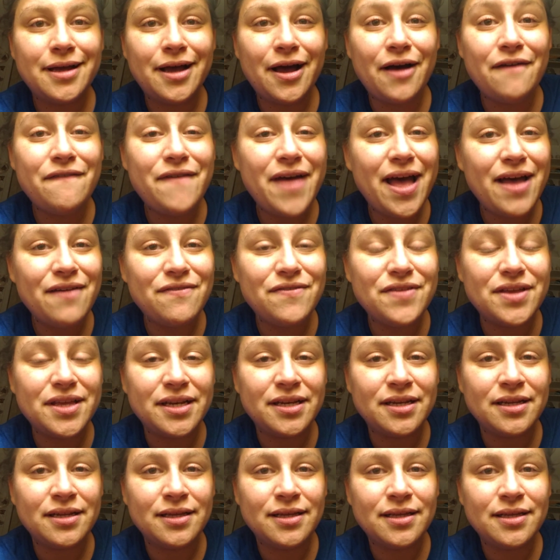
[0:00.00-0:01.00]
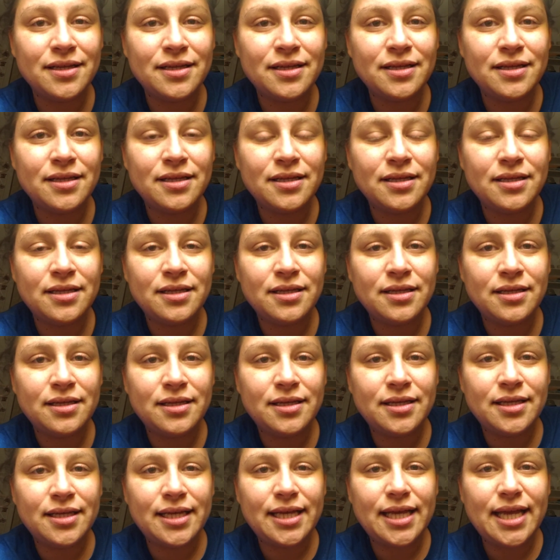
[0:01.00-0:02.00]
of heaven
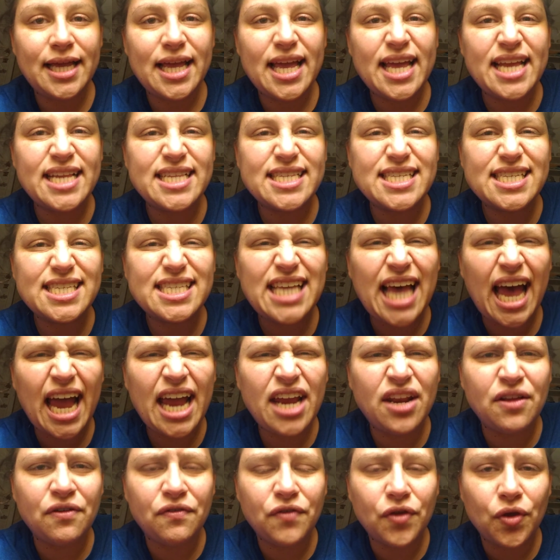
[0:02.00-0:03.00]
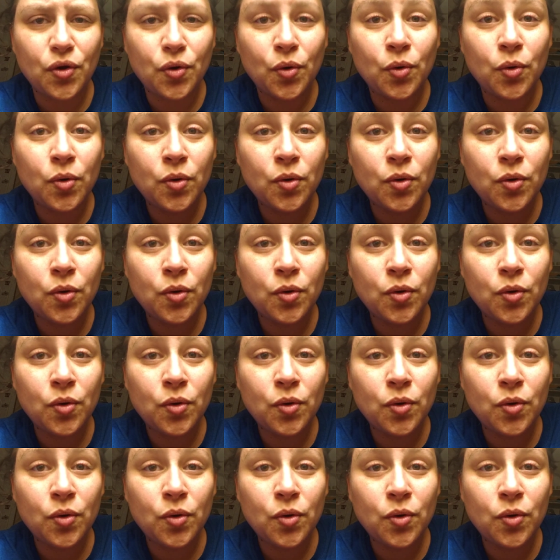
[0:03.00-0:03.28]
inside of you.